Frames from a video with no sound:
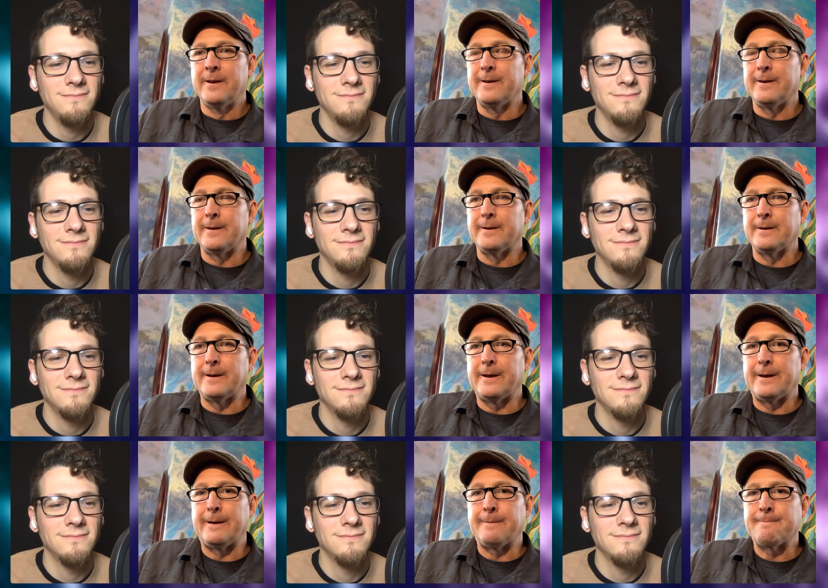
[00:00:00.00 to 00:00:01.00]
Speaker 1: and
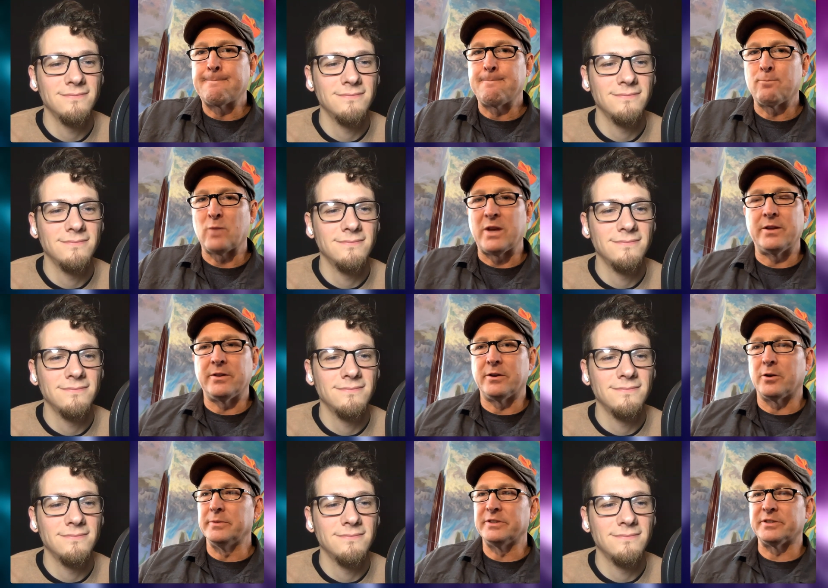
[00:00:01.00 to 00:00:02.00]
uh, and then there
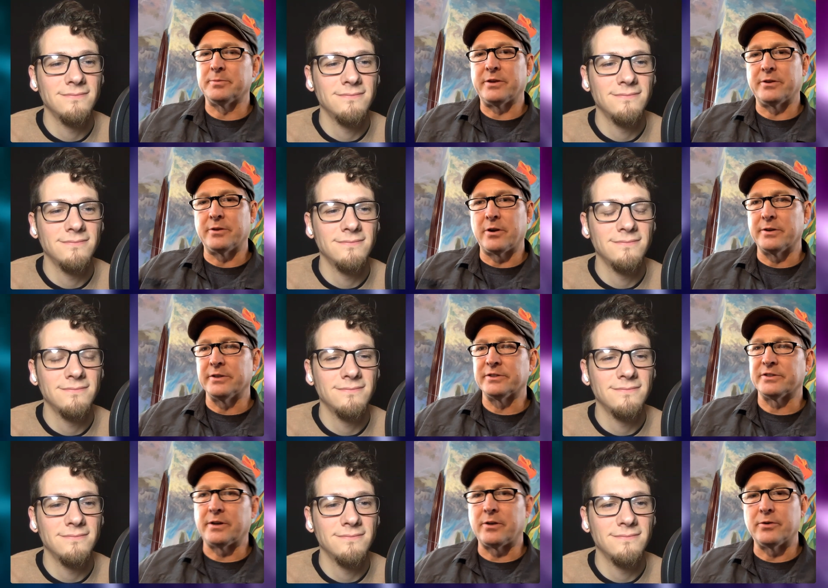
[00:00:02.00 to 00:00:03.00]
will be some other artists
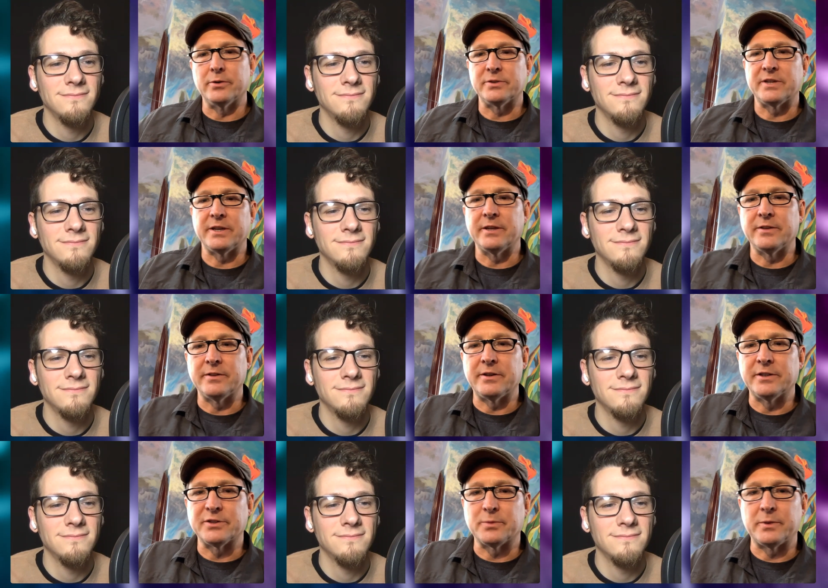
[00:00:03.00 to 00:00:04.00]
that I'll rotate in
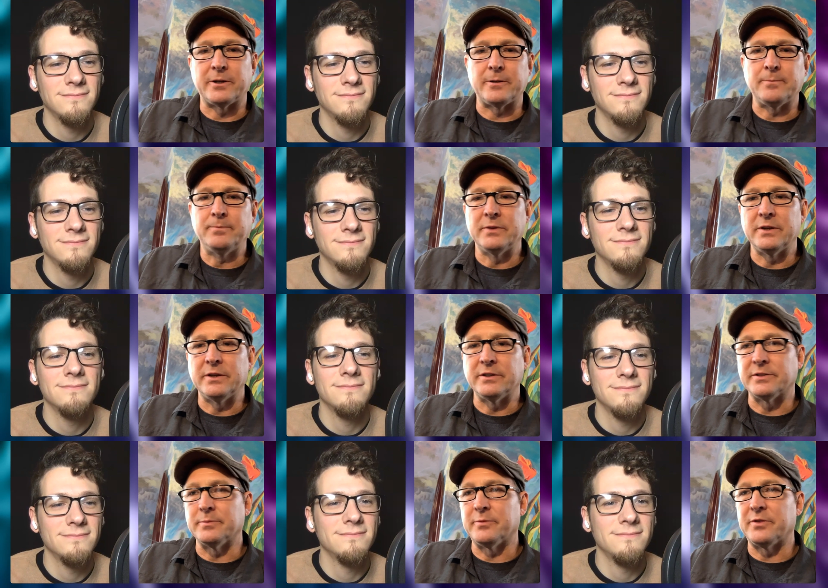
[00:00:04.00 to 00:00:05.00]
there as well, uh,
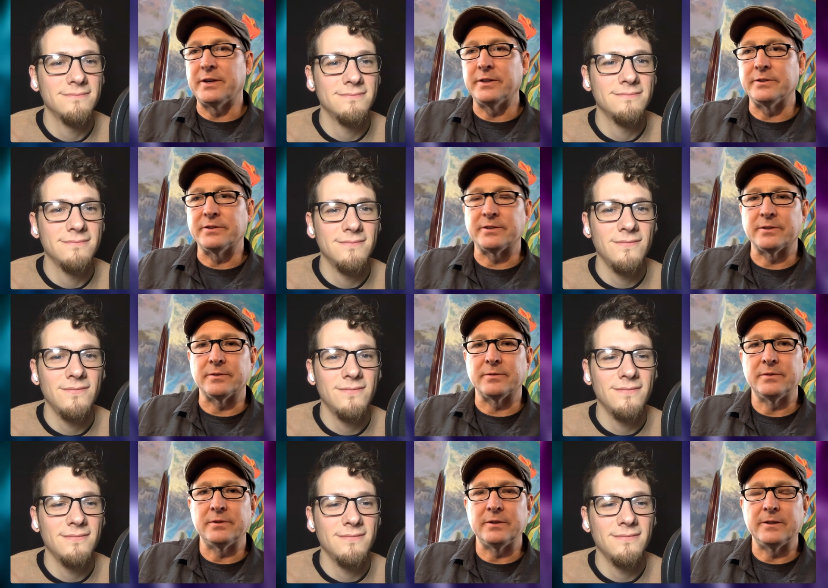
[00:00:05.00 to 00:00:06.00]
some friends and
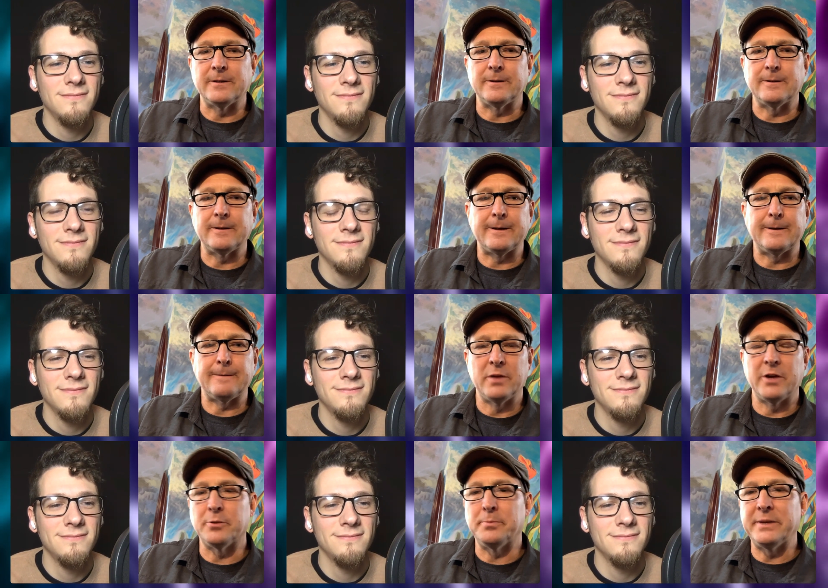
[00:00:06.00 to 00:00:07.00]
and uh,
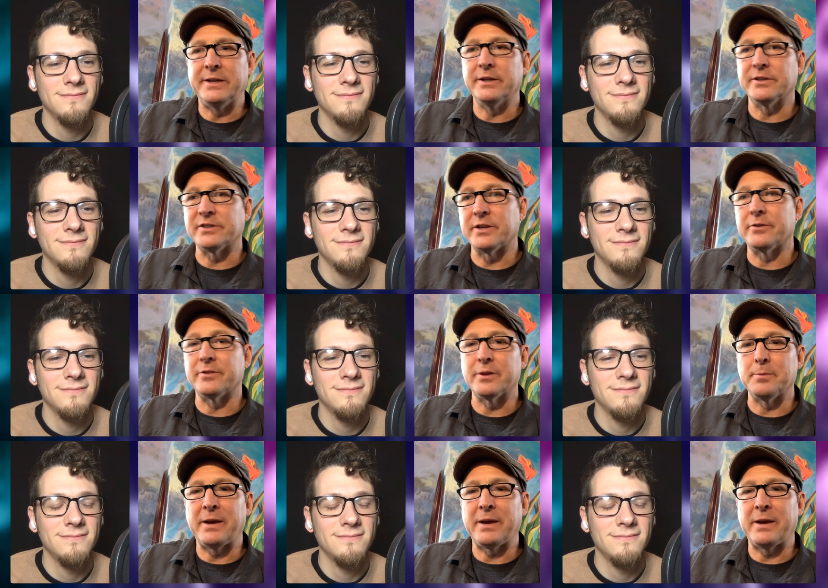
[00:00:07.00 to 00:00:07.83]
other media's other than